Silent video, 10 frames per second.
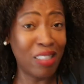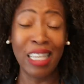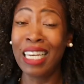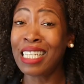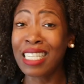
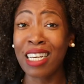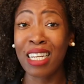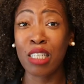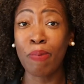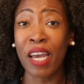listening
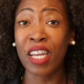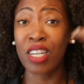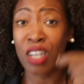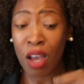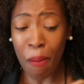in
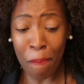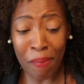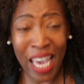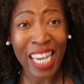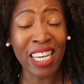Spanish,
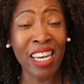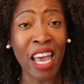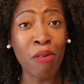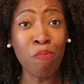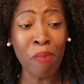
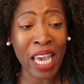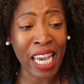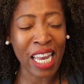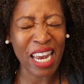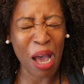making
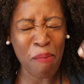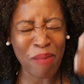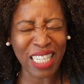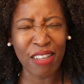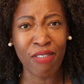a
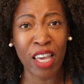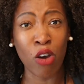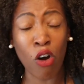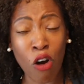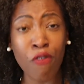massive
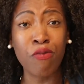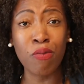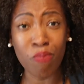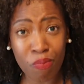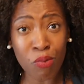thing of
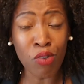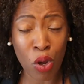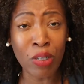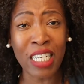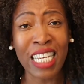
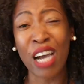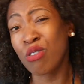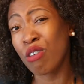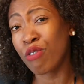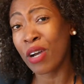noting
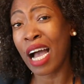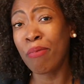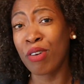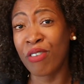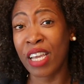down your
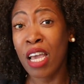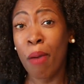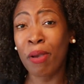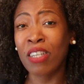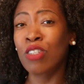vocabulary,
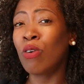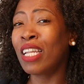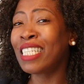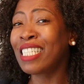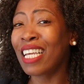because your
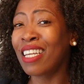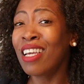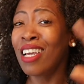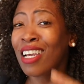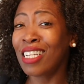
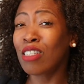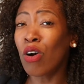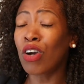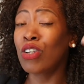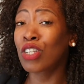listening is
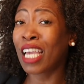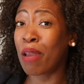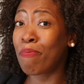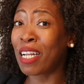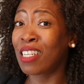not going to
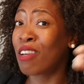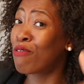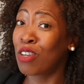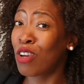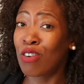get better if
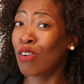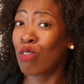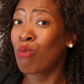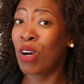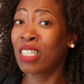you don't know
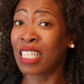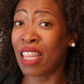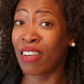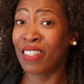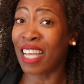the words
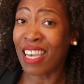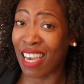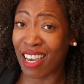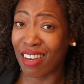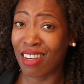that they're
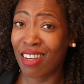saying.